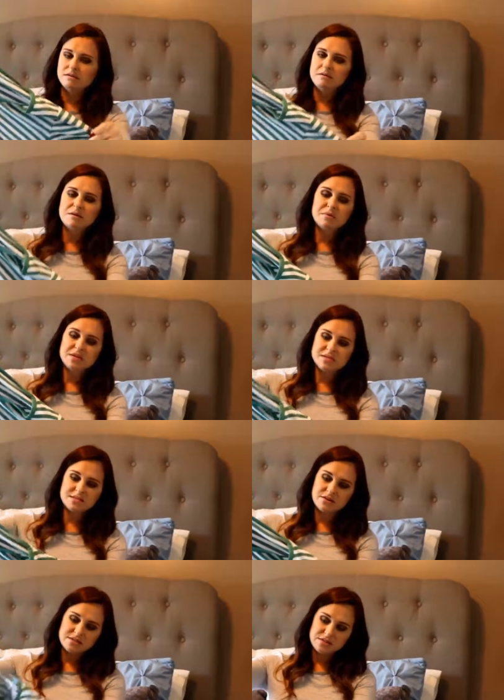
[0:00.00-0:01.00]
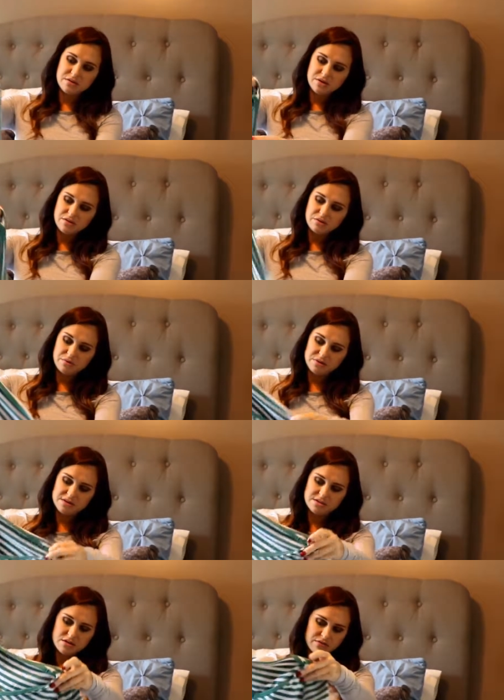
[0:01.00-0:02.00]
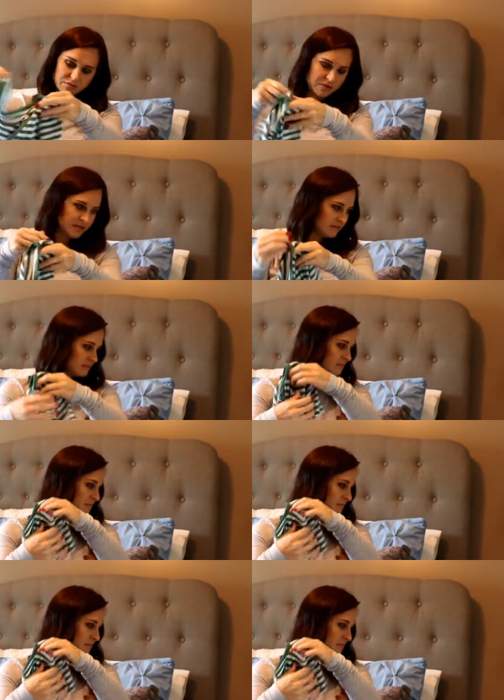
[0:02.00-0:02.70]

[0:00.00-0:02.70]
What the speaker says: but this is also another really soft one.